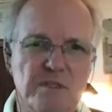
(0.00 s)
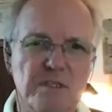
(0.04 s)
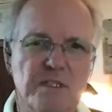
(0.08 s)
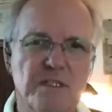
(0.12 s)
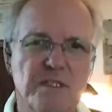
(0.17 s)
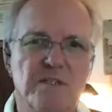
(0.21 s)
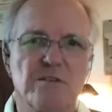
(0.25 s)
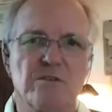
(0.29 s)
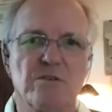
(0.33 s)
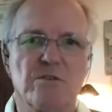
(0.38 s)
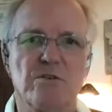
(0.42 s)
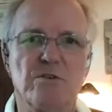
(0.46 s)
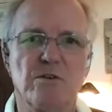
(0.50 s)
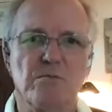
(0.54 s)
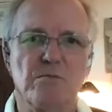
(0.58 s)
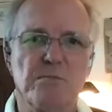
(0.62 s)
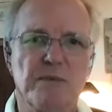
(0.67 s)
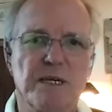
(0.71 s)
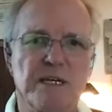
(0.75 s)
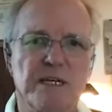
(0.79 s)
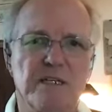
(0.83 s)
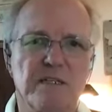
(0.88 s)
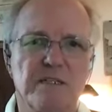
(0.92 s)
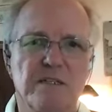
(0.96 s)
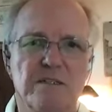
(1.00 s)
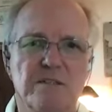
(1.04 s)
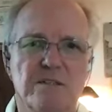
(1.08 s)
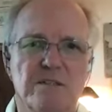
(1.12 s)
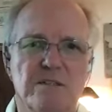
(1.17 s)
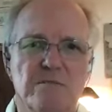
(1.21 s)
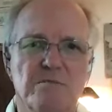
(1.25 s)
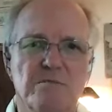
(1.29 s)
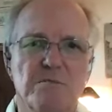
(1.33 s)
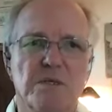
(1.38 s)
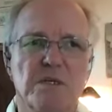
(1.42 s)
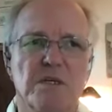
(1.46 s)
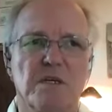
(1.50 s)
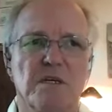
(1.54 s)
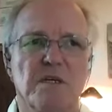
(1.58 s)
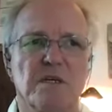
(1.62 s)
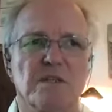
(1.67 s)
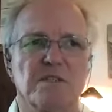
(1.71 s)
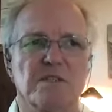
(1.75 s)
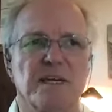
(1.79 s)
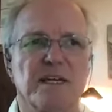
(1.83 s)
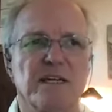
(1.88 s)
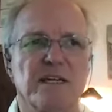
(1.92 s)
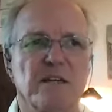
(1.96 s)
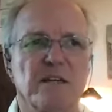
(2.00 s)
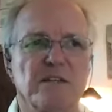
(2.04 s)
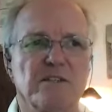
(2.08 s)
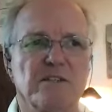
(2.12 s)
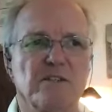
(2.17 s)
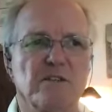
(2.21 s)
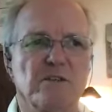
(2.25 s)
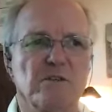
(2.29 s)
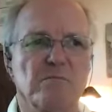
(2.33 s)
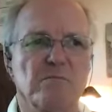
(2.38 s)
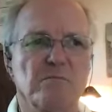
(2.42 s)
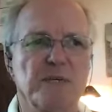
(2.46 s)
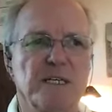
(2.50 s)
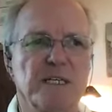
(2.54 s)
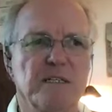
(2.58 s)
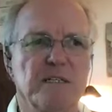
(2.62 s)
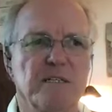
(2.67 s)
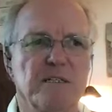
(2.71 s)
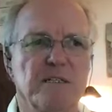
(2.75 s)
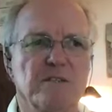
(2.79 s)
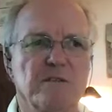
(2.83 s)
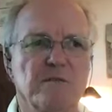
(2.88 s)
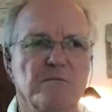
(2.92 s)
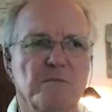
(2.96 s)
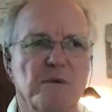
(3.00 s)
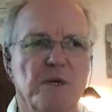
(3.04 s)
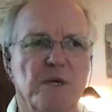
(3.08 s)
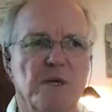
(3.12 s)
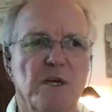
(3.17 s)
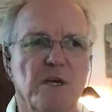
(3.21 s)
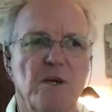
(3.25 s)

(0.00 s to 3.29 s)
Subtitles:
internal mechanism, psychological mechanism,